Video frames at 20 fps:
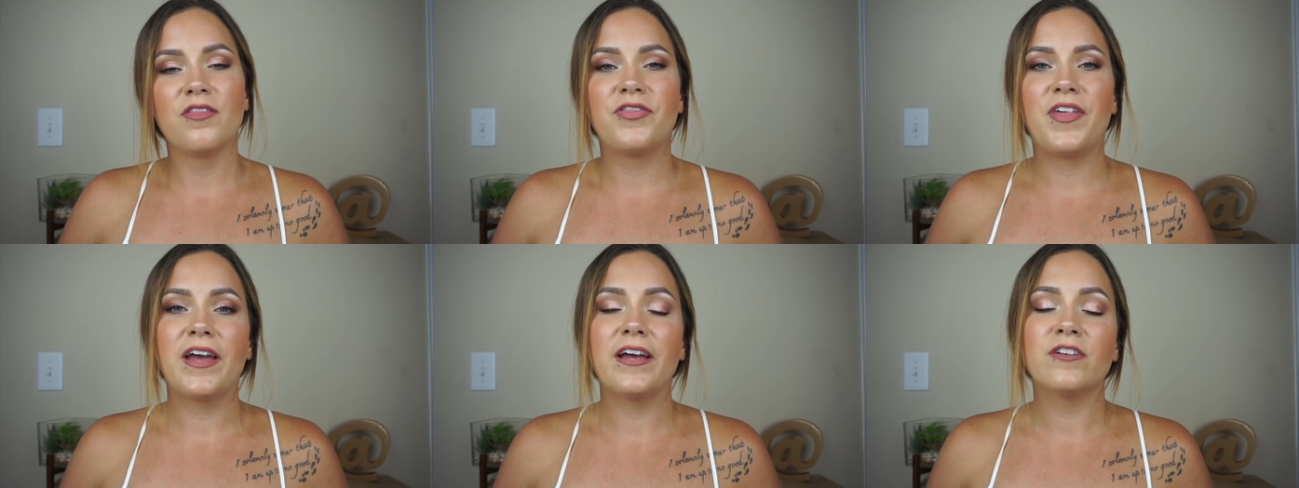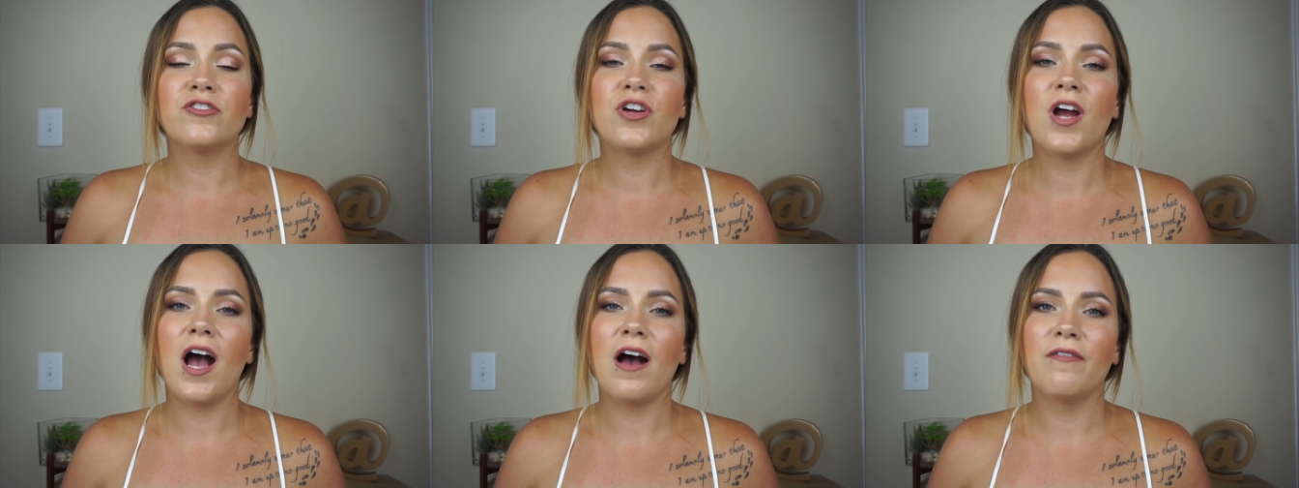They
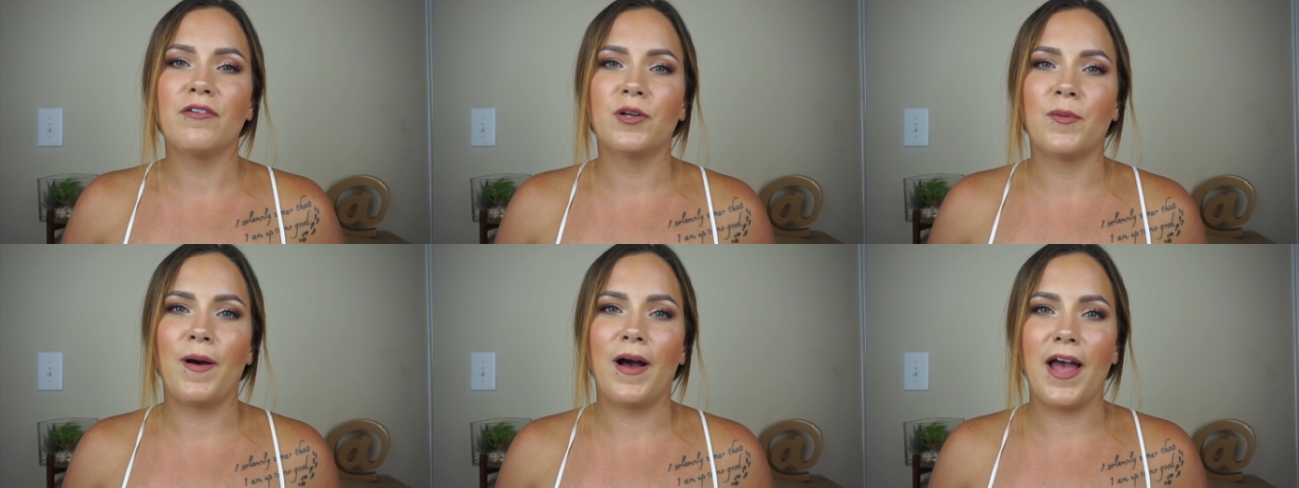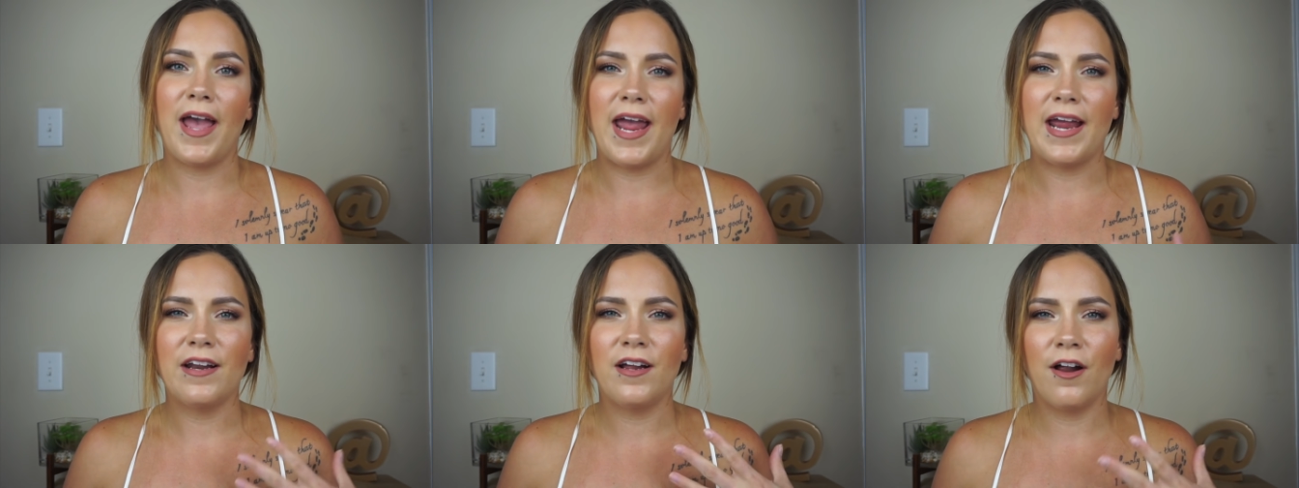had traveled
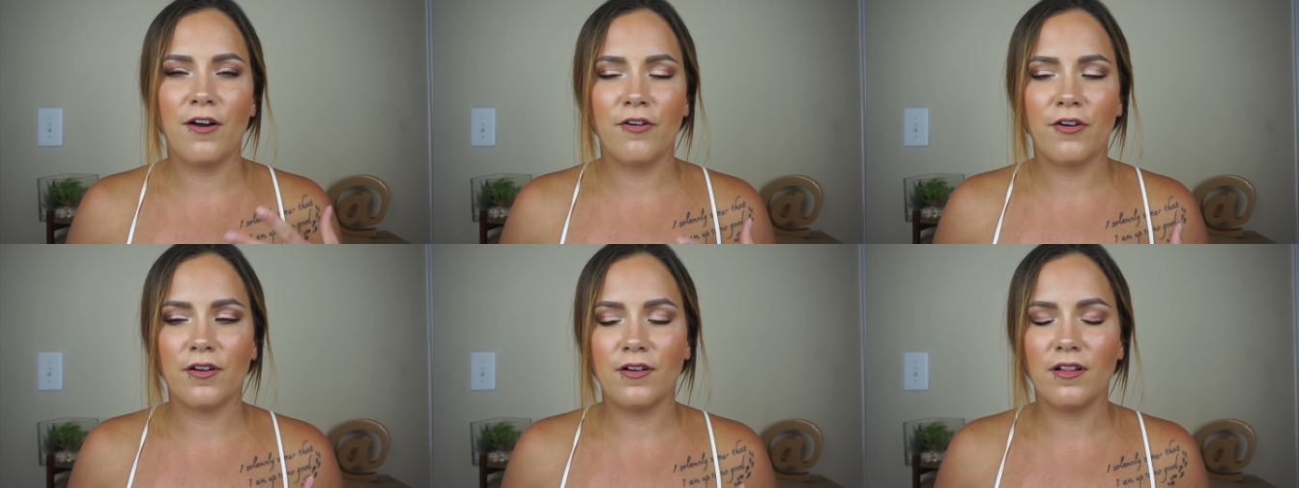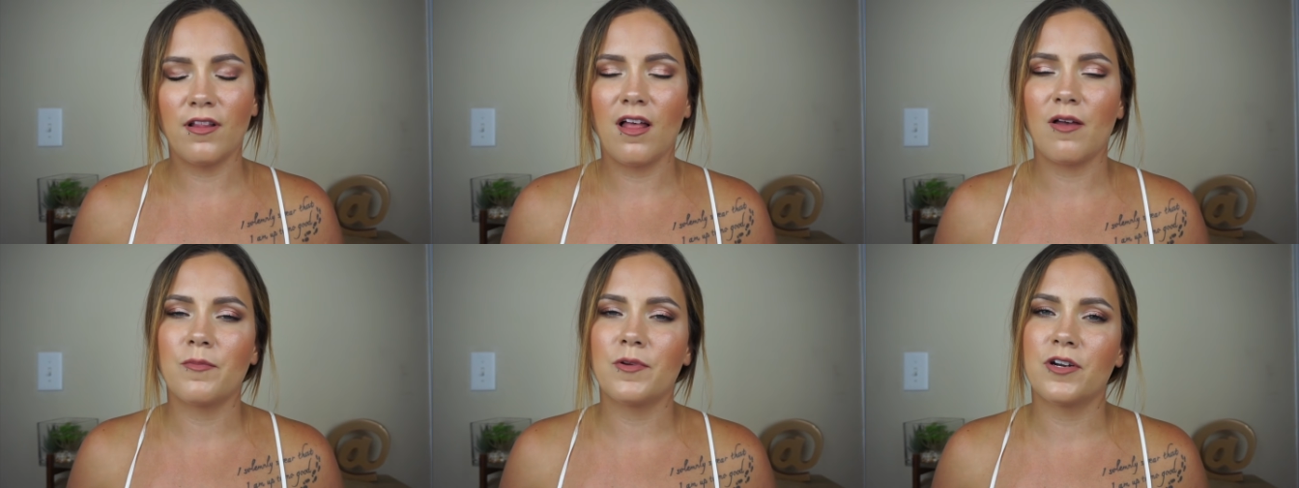about 800
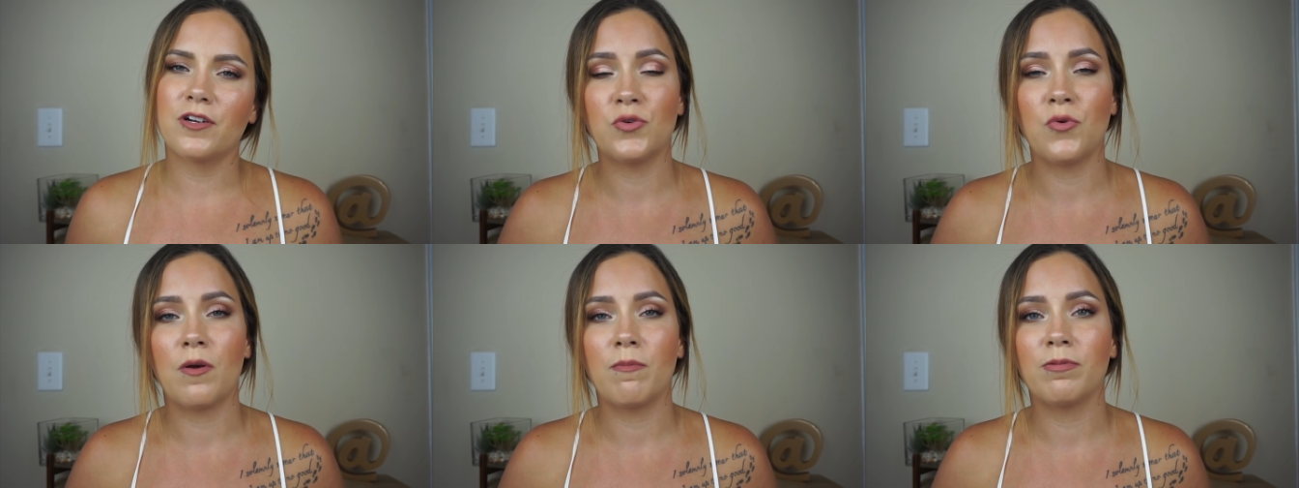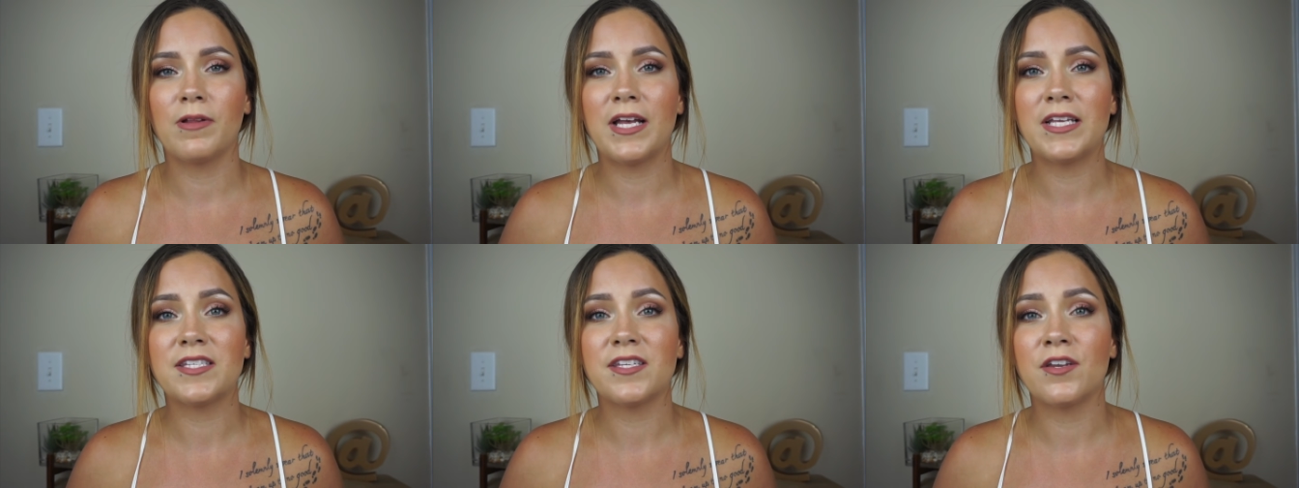kilometers to a
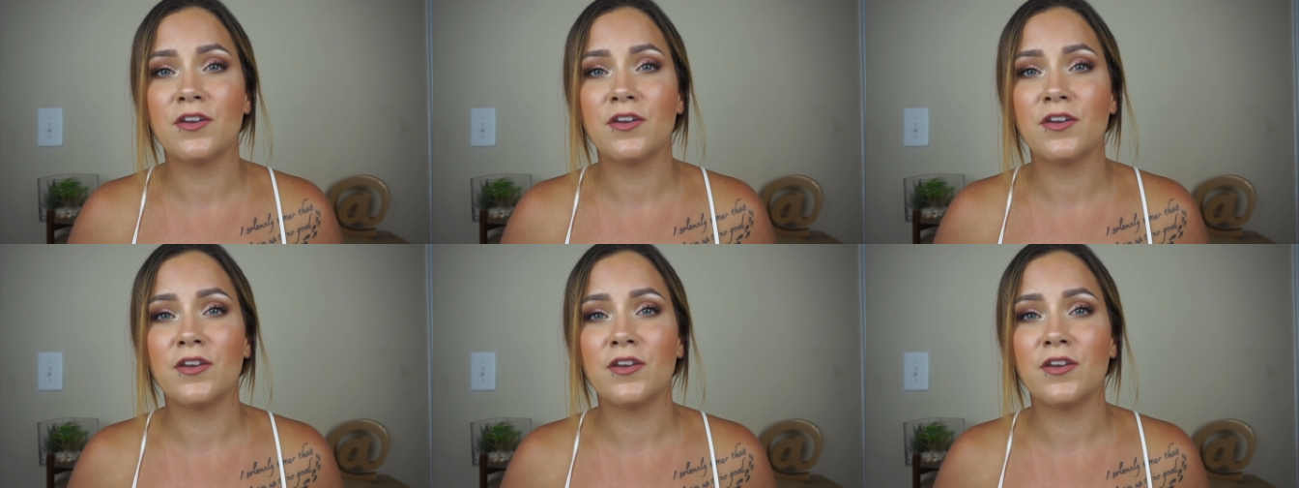place